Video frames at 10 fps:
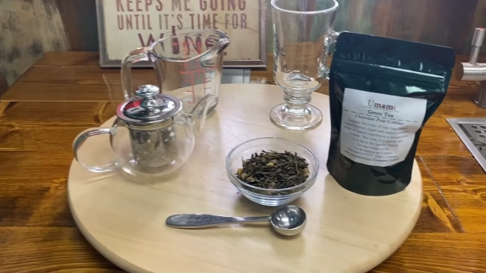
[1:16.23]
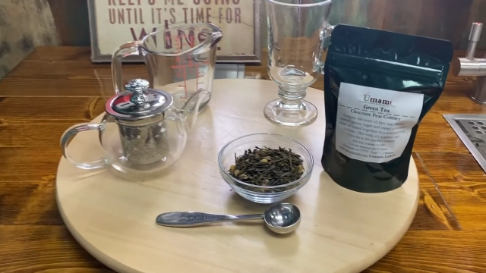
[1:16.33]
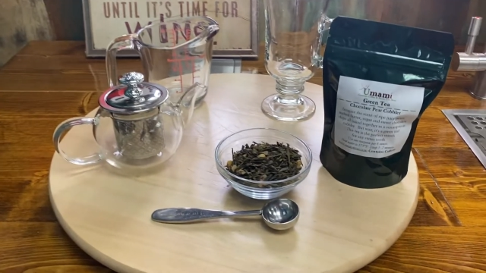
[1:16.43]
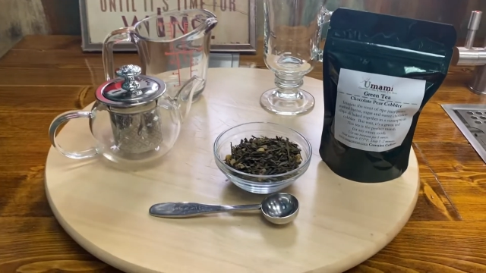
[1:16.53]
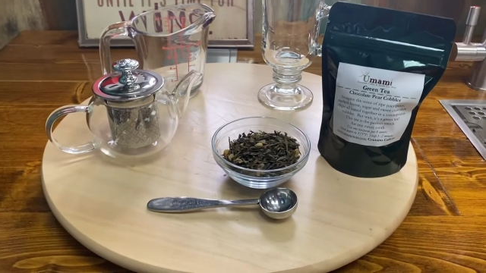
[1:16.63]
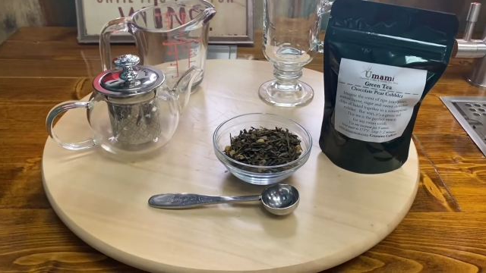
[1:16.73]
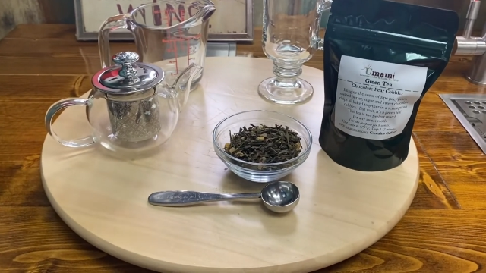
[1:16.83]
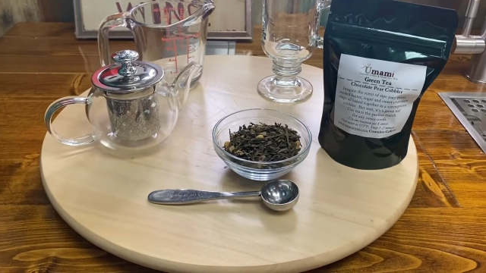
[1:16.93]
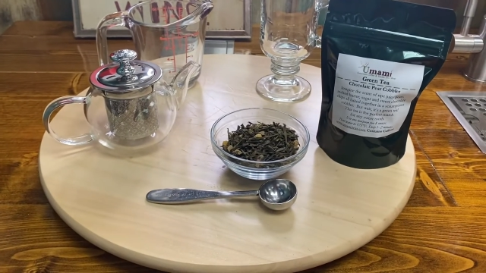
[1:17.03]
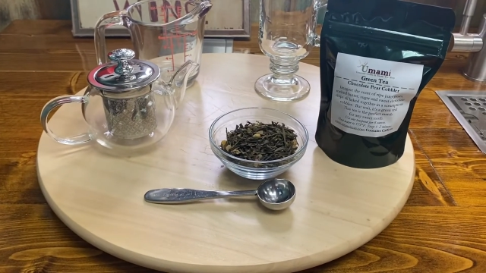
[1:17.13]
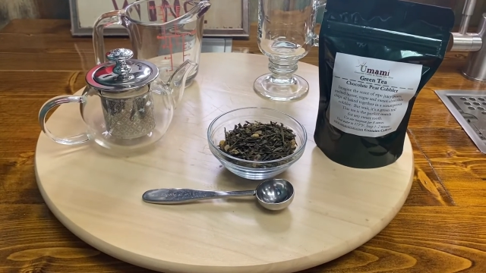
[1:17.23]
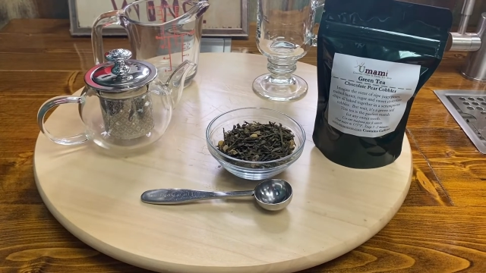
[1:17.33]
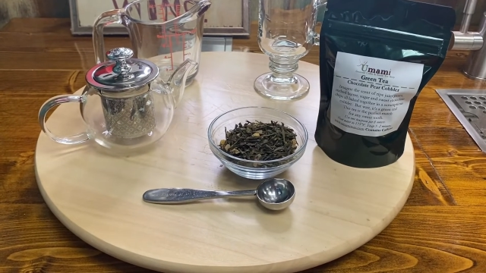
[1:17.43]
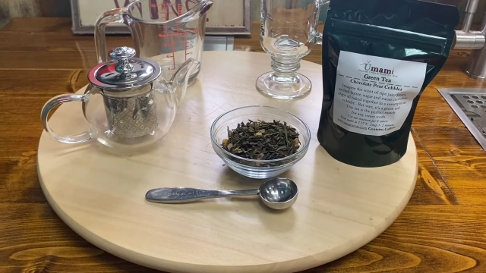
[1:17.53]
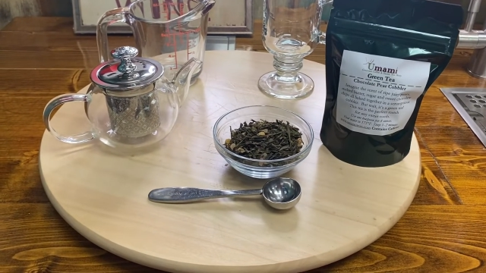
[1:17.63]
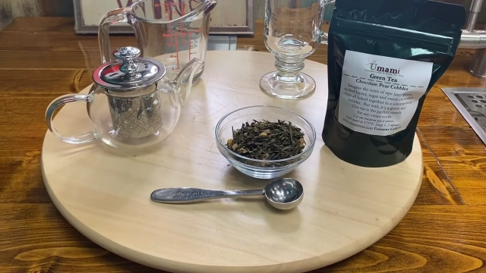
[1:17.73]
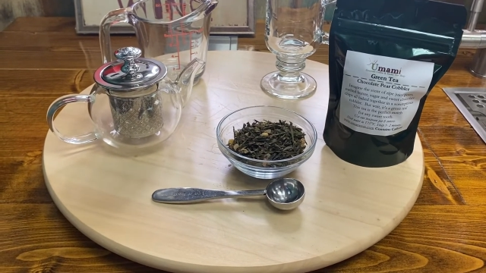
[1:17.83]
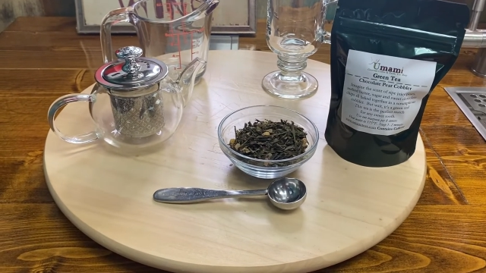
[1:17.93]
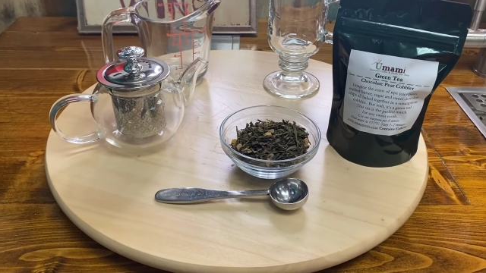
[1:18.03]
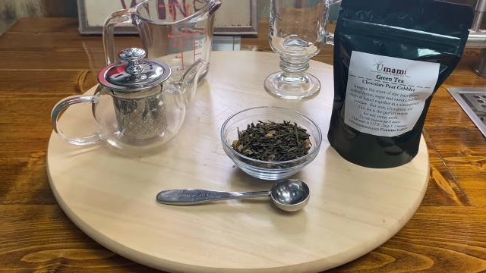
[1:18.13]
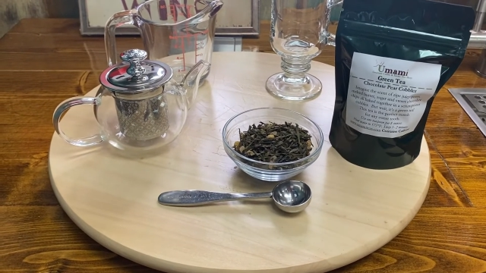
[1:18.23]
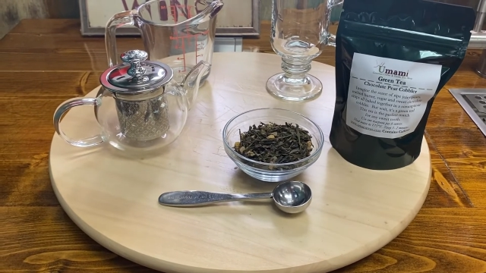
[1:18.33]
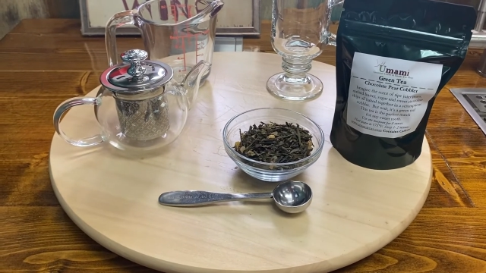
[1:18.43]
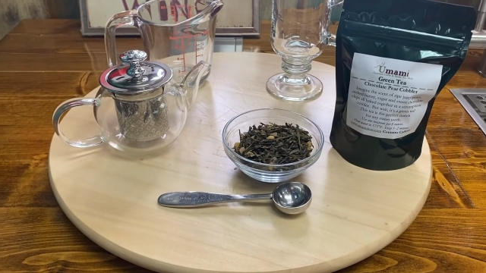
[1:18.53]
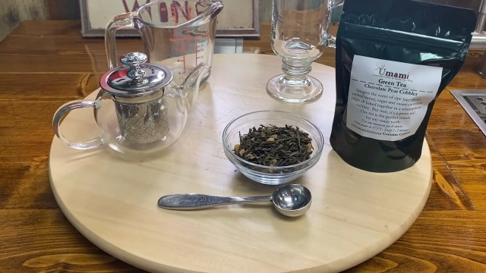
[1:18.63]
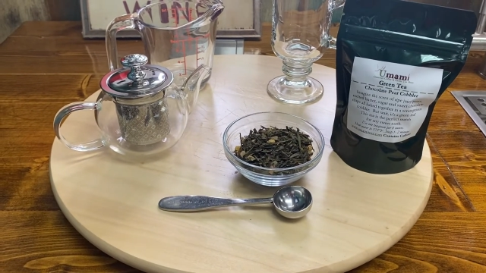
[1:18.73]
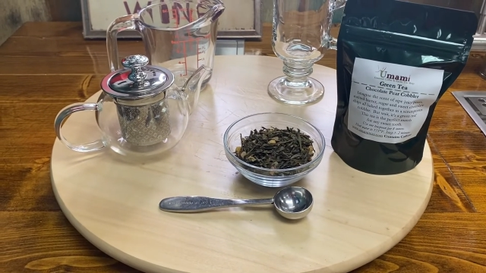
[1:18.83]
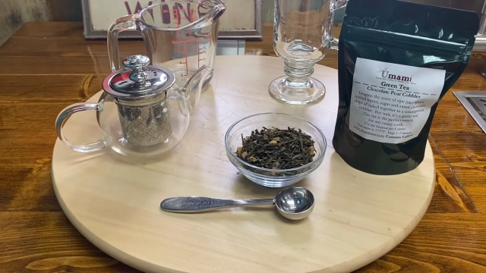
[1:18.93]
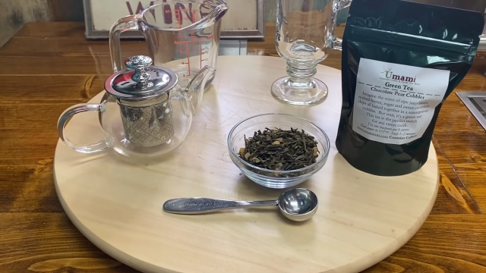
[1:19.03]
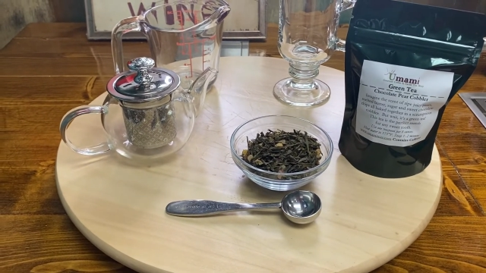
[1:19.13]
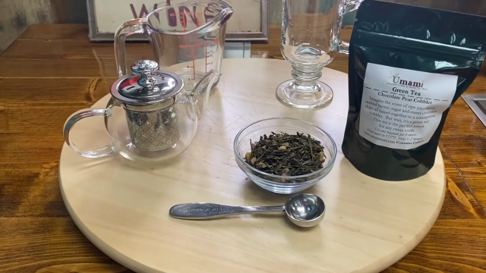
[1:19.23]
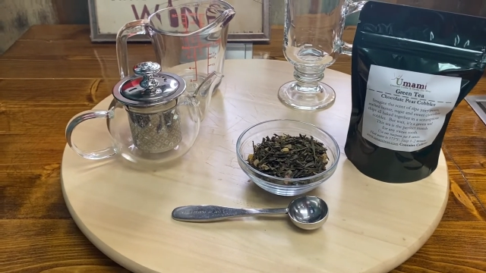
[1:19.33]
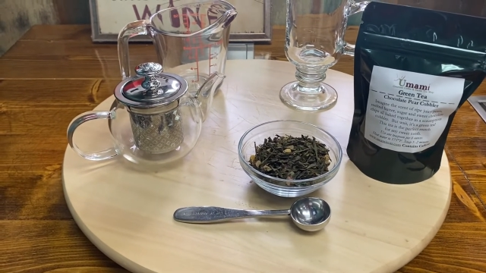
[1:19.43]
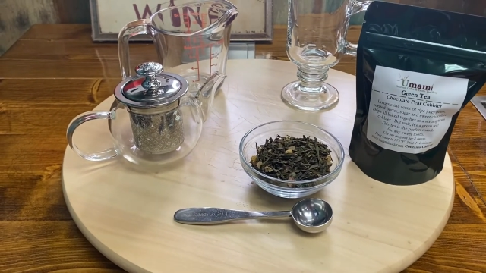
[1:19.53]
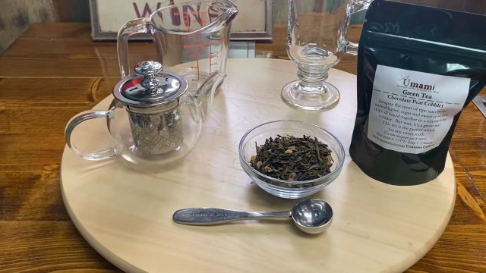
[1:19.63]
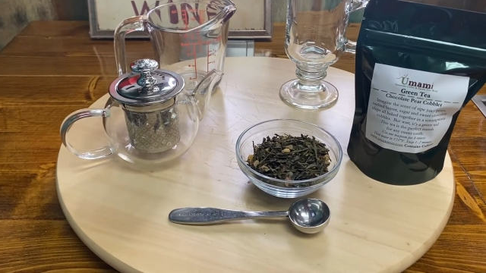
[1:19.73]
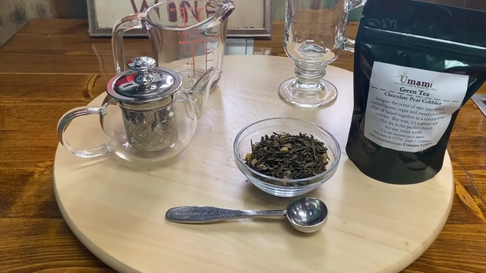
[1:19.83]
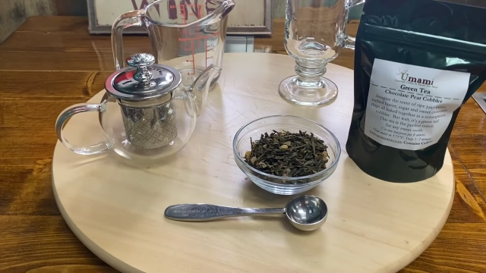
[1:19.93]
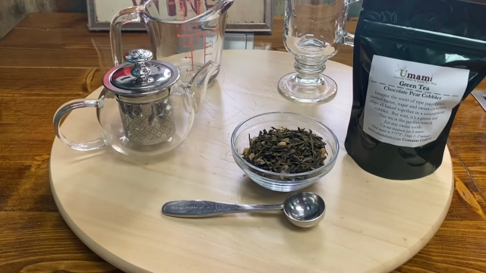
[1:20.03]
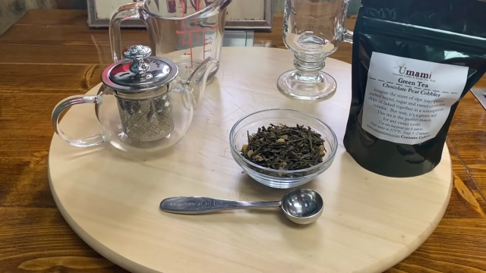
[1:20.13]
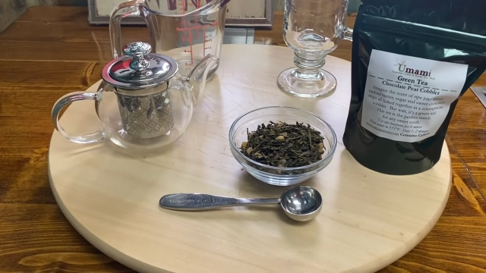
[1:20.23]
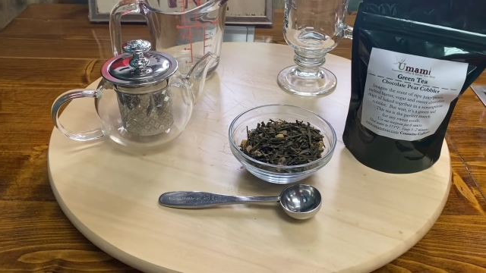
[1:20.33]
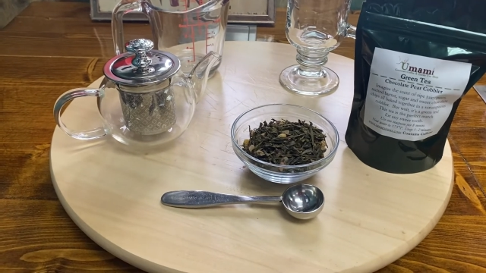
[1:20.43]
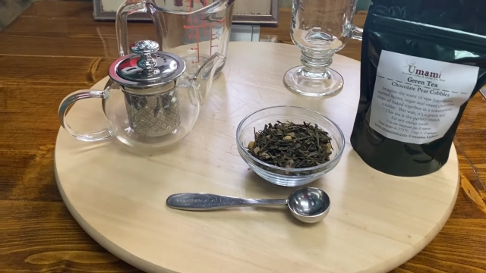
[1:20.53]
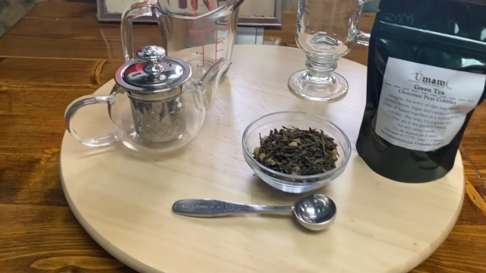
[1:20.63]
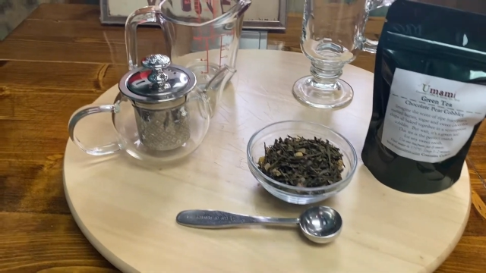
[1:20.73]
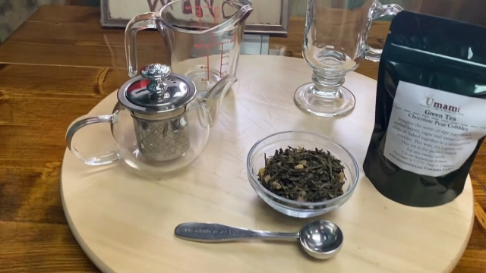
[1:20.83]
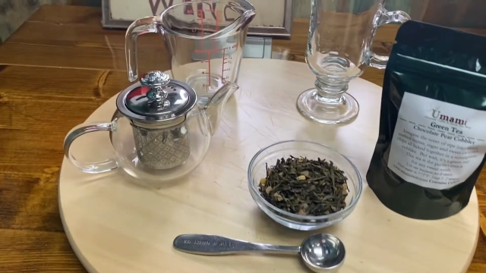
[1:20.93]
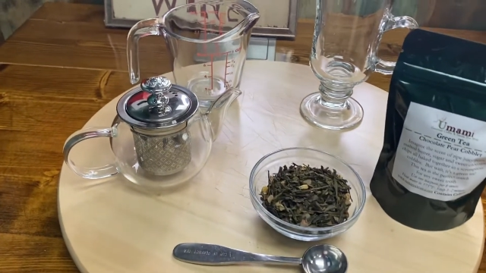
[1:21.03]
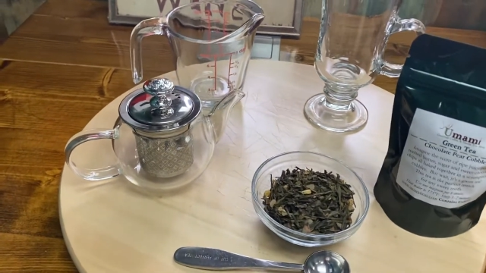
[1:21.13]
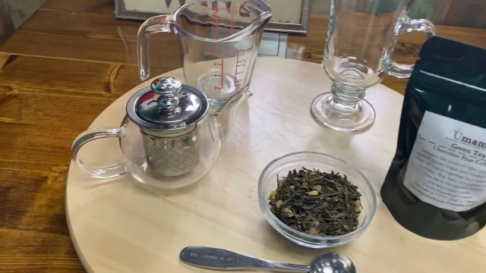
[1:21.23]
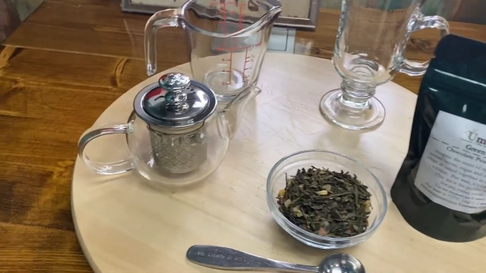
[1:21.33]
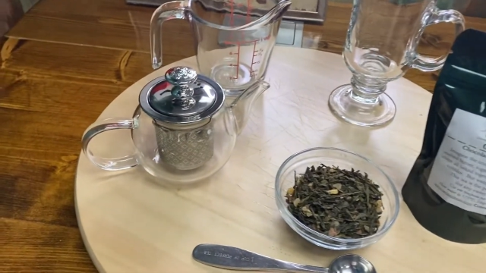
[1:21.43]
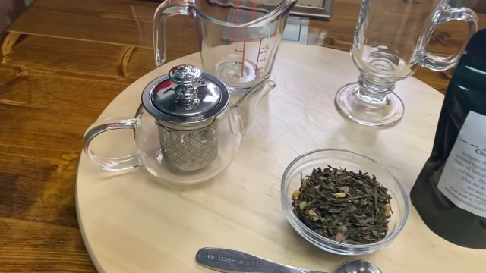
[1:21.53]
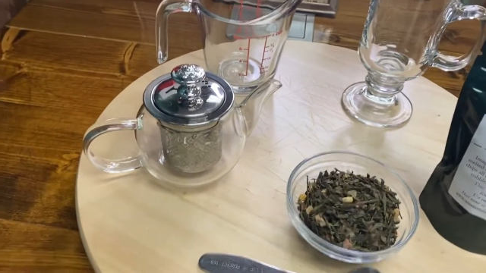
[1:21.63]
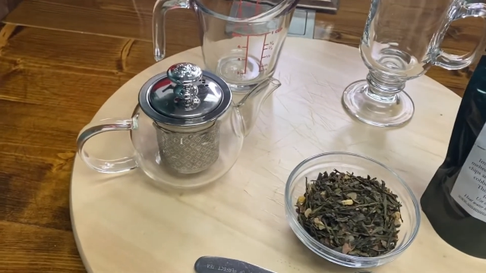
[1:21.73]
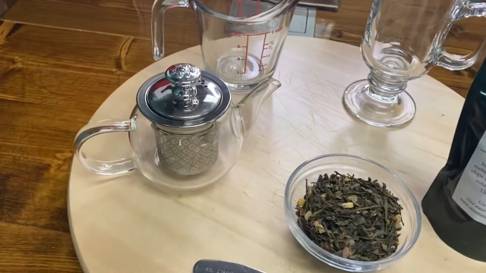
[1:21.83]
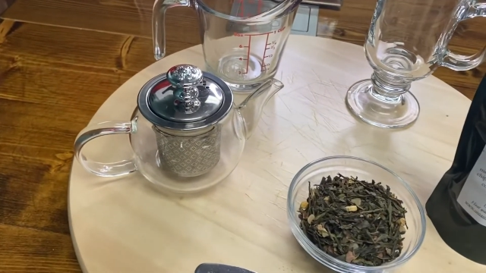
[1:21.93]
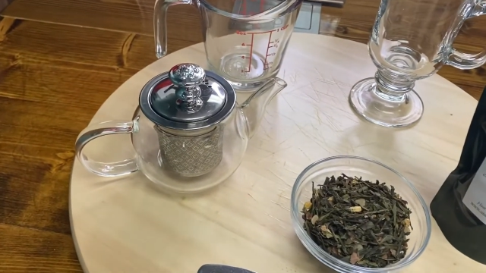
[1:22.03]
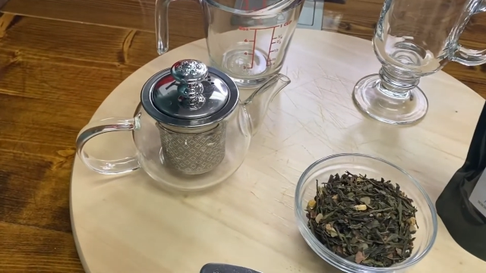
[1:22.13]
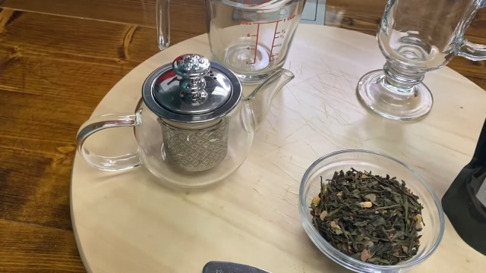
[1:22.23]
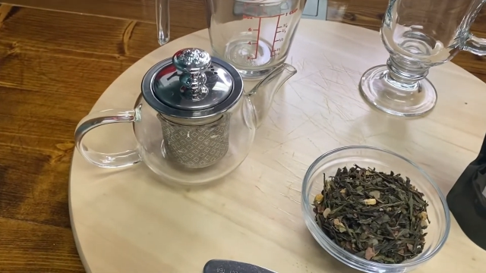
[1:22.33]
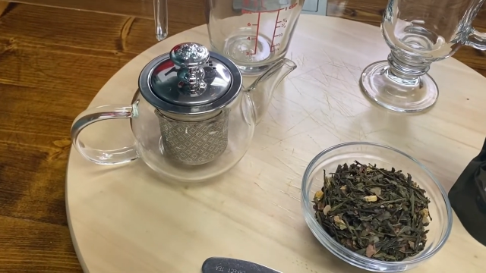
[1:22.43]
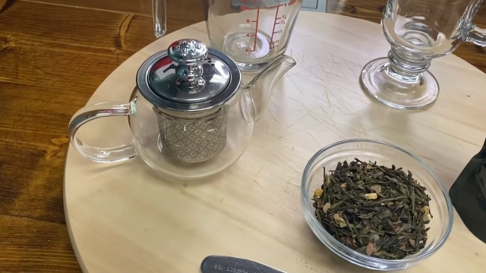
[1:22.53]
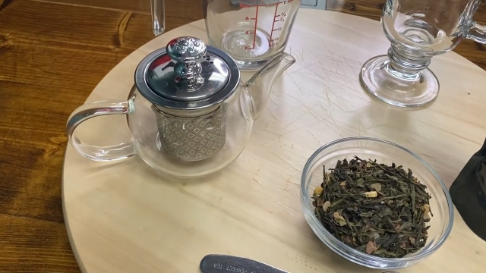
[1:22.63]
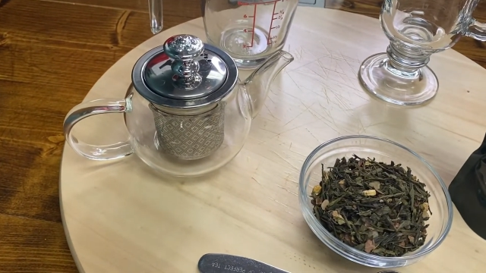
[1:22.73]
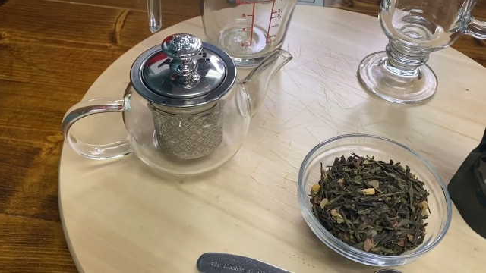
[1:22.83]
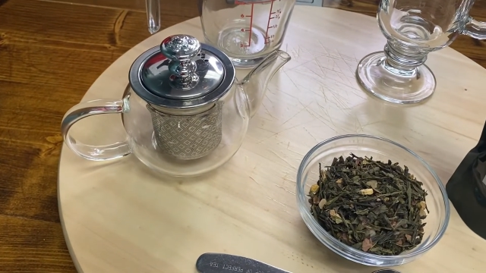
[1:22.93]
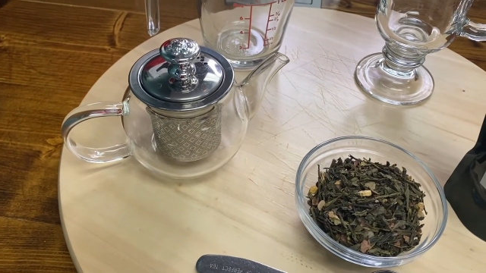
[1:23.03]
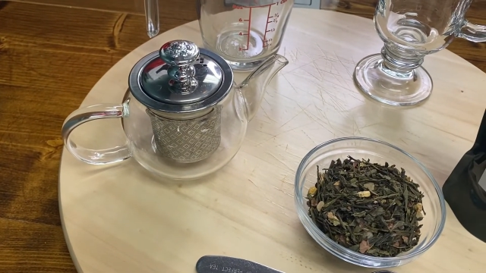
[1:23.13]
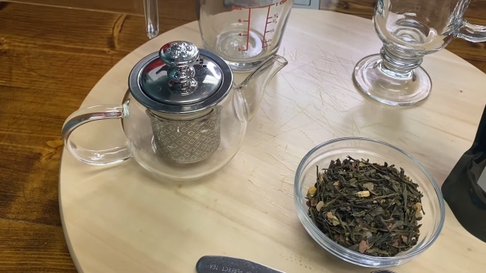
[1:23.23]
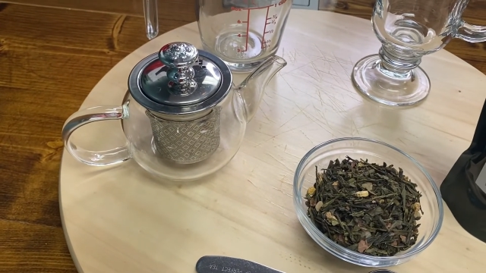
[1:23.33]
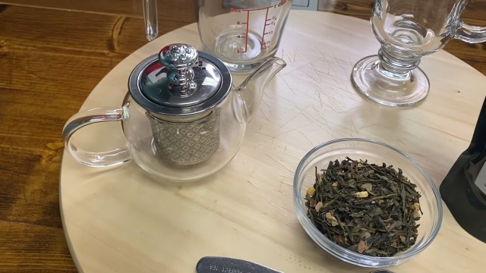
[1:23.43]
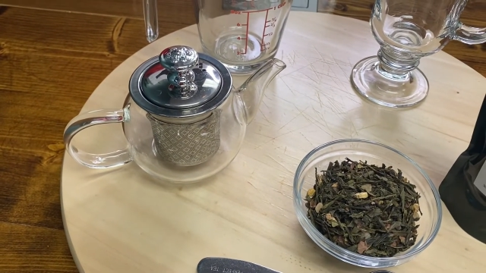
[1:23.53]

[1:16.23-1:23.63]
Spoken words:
Nobody's mouth can be seen.